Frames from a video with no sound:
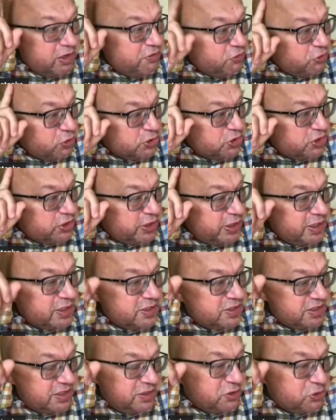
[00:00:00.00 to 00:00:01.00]
for
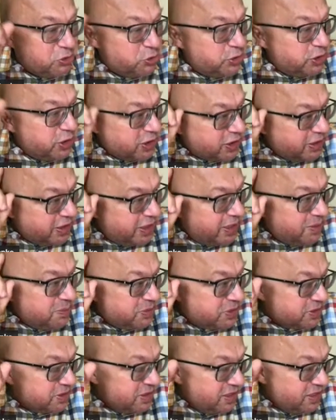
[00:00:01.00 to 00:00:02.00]
strings, including
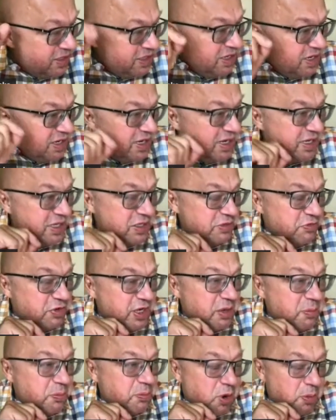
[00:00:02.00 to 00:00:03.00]
names. And
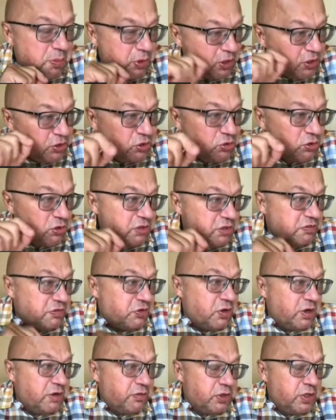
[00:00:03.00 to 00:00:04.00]
very popular tool
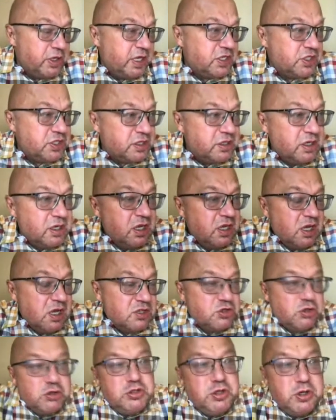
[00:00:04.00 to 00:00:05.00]
for evaluation.
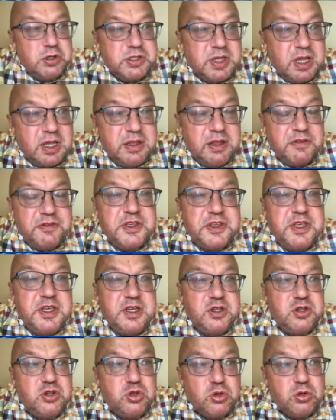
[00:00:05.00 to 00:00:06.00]
So those kind of key
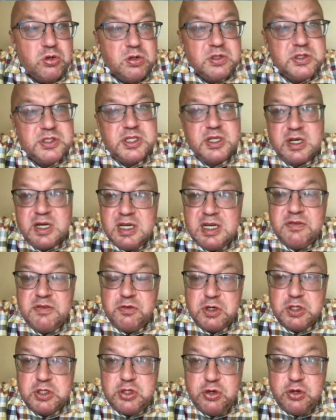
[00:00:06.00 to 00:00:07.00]
tools, right?
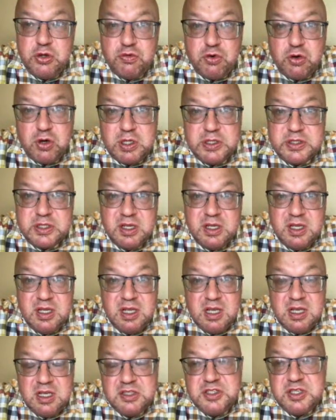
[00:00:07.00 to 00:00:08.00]
What you want.
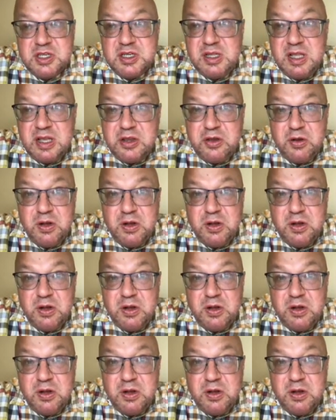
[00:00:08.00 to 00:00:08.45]
There are